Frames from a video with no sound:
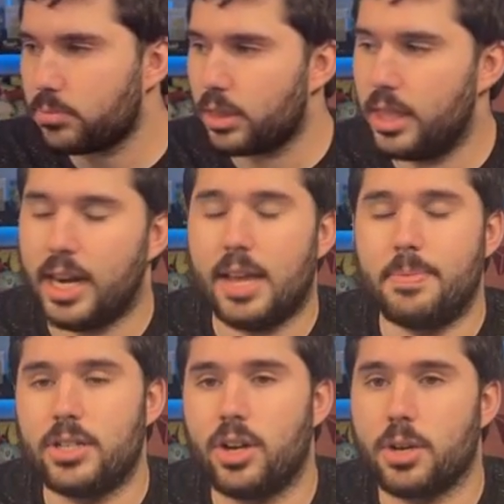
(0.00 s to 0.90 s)
that I've
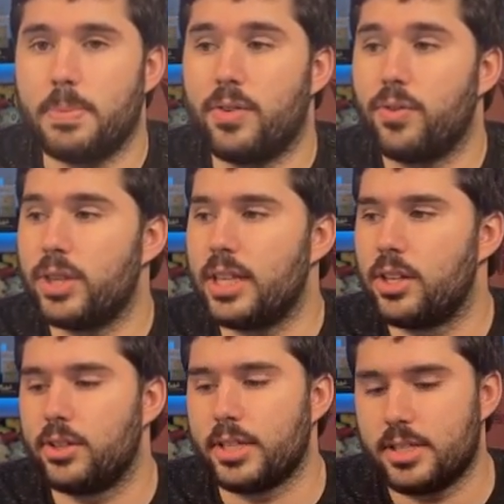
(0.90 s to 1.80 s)
been talking about for the
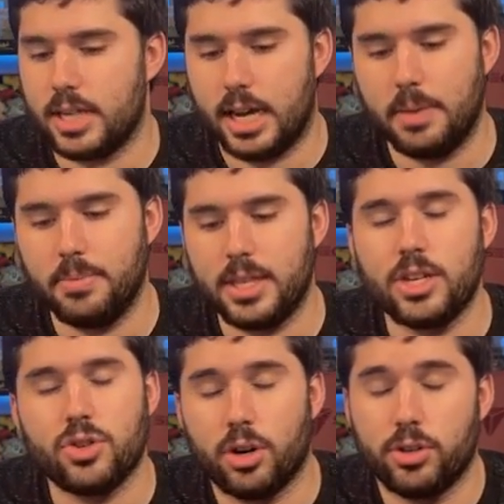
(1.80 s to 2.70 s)
longest time, the
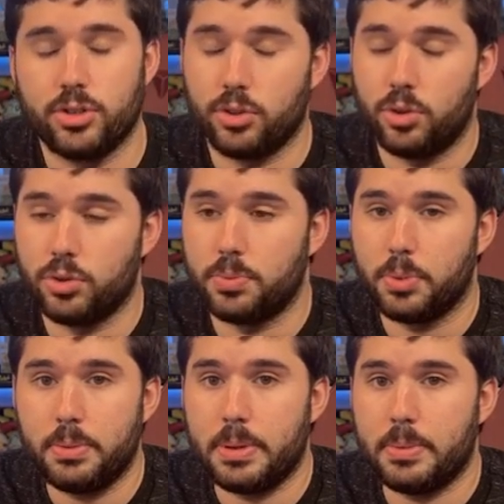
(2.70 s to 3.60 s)
Charizard Ultra
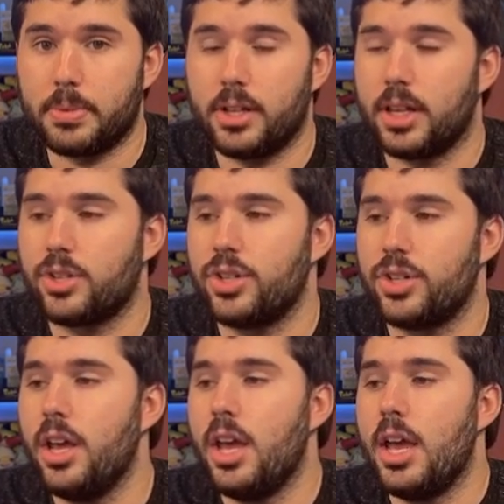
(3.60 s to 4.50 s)
Premium Collection,
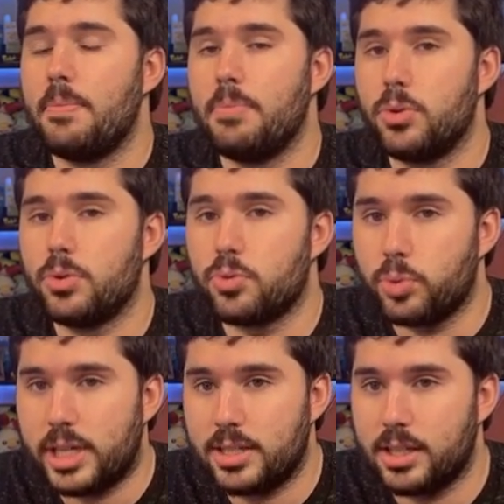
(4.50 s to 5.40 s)
most
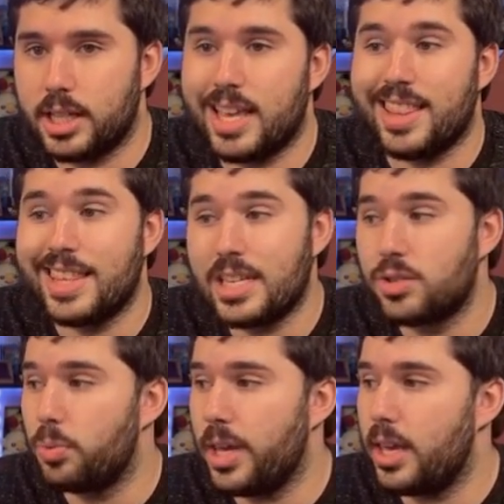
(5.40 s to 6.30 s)
recently
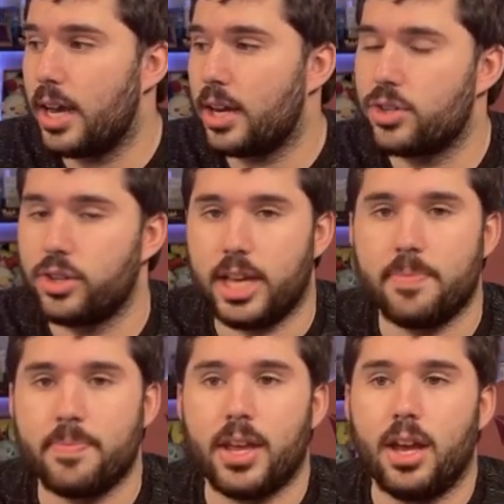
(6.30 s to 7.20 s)
this week
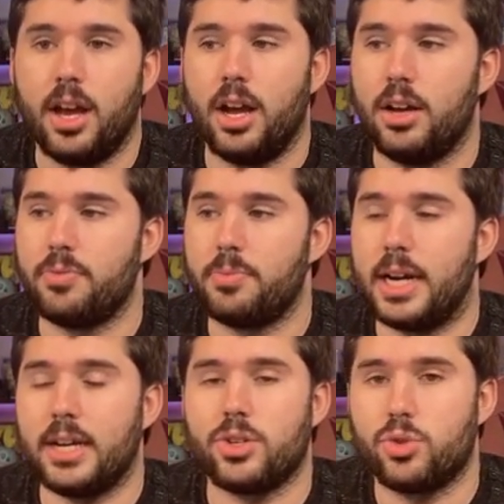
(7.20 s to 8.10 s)
actually, of my
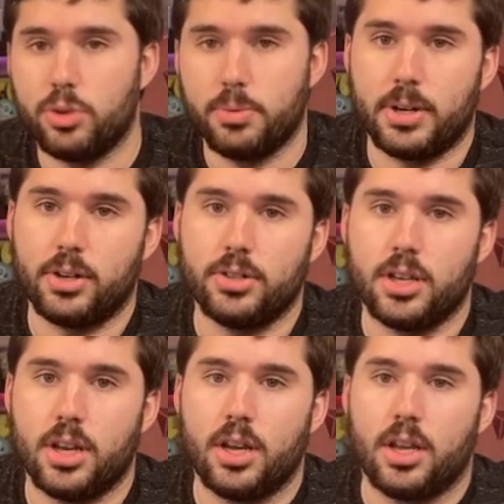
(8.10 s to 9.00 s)
distributors
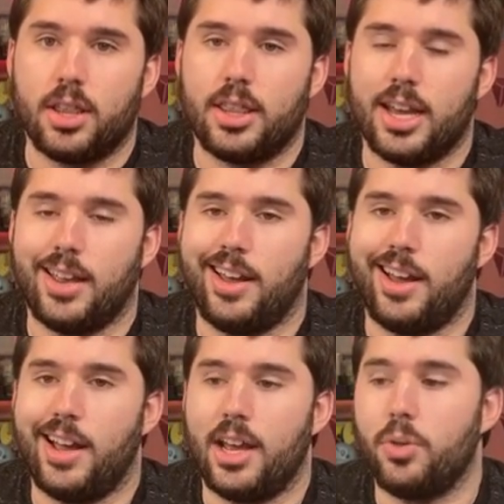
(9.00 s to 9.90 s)
that
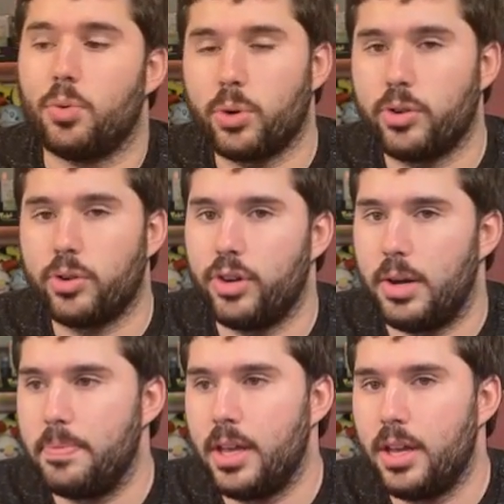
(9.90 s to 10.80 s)
I order from,